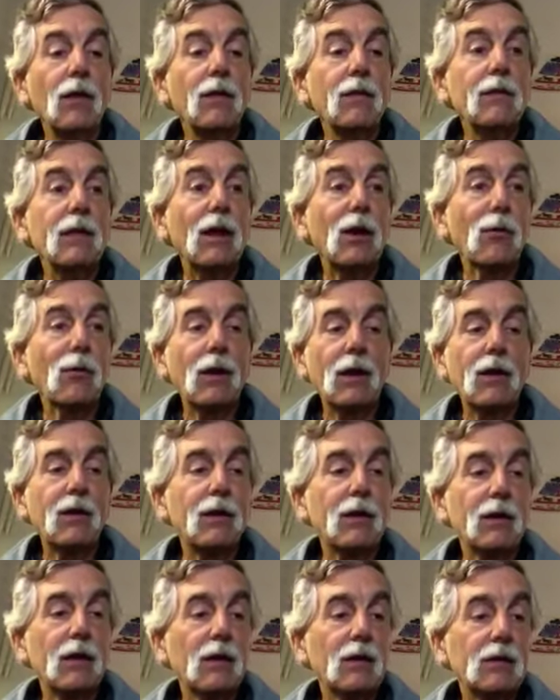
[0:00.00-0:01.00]
that
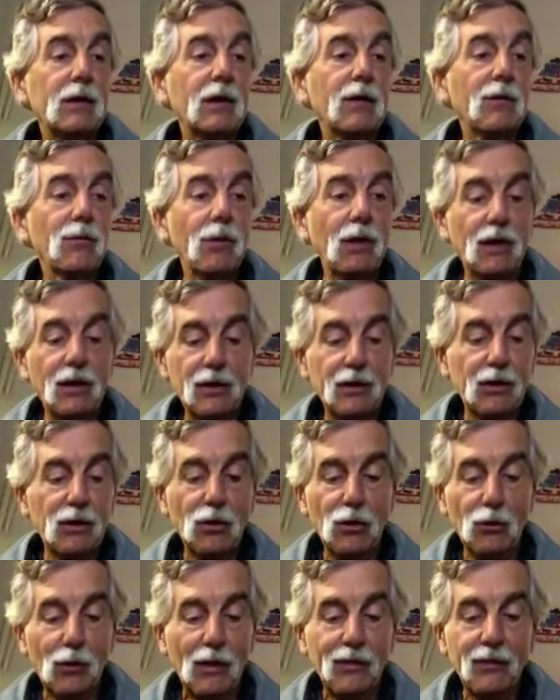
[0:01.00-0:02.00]
are getting ready to
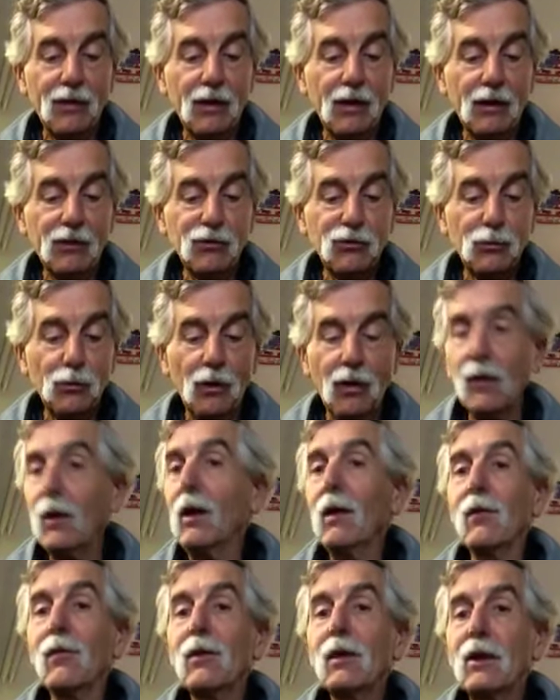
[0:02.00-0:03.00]
go on the next
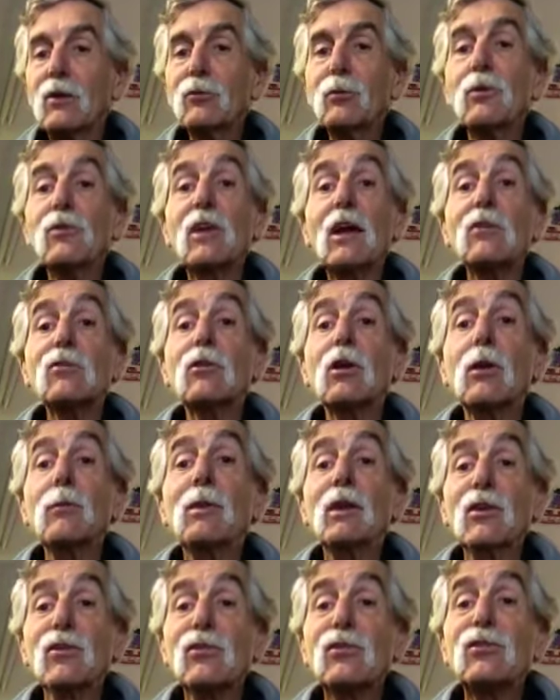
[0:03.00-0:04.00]
one. The next one's actually going to
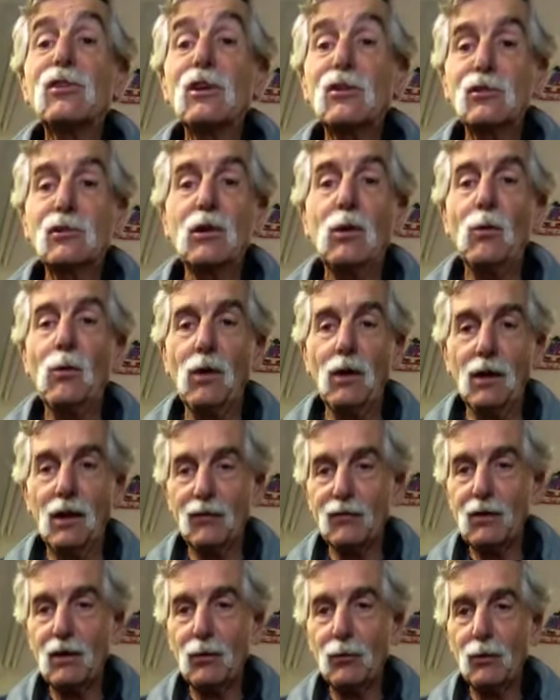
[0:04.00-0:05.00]
be a 61.
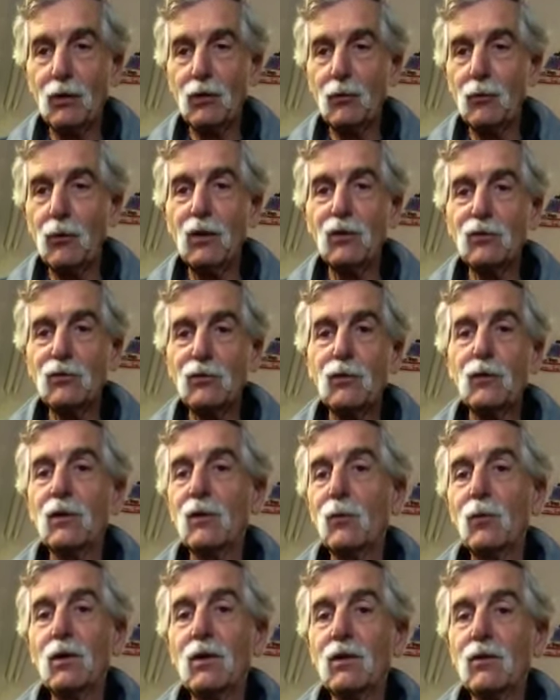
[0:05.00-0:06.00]
I've got a request for
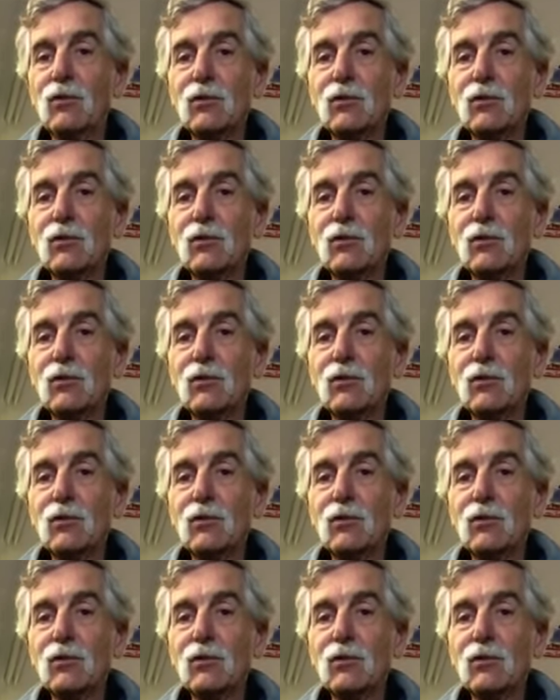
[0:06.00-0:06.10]
one of the